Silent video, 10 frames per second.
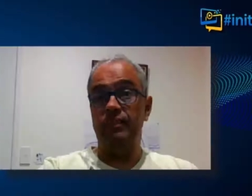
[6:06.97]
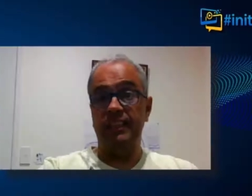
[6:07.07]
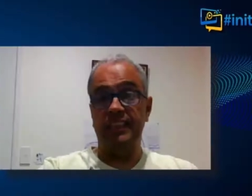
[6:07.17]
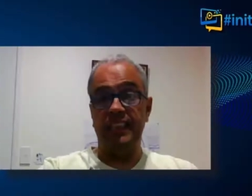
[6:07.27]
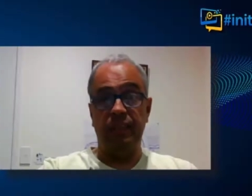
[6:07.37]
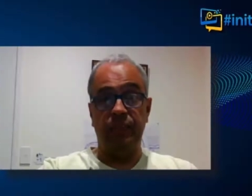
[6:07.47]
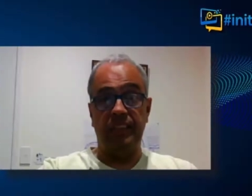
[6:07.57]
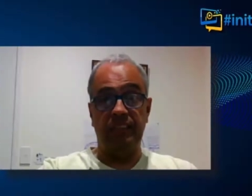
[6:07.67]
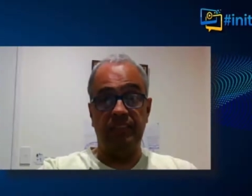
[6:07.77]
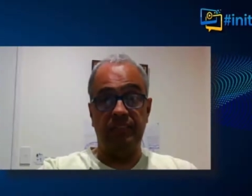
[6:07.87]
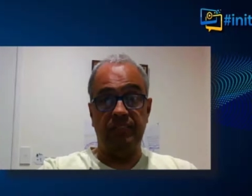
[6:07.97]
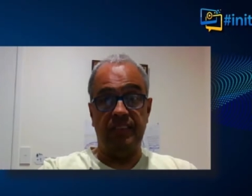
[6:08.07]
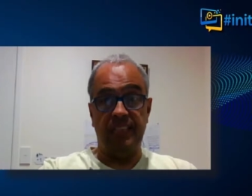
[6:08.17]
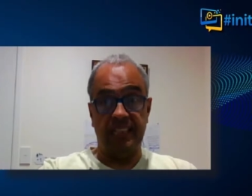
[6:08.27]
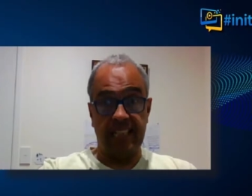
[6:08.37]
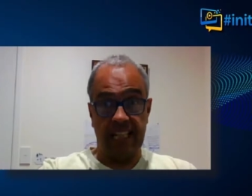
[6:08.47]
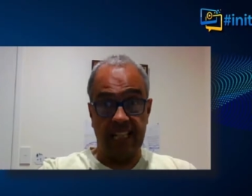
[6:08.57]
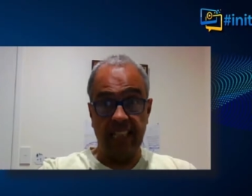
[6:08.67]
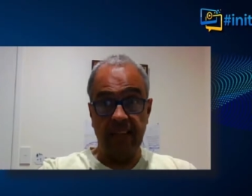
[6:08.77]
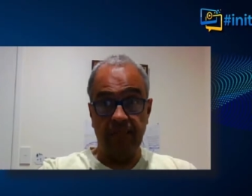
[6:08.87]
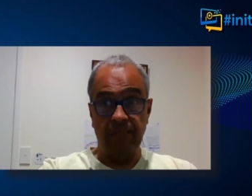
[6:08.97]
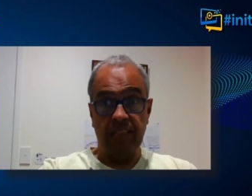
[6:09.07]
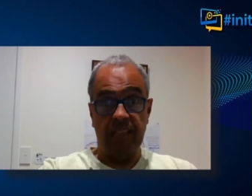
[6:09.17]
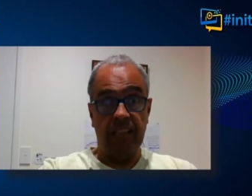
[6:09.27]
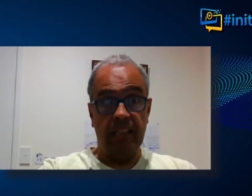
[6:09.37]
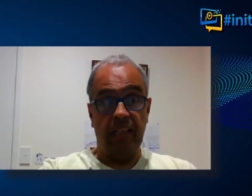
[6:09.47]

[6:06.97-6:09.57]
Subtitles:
going to share with you today. I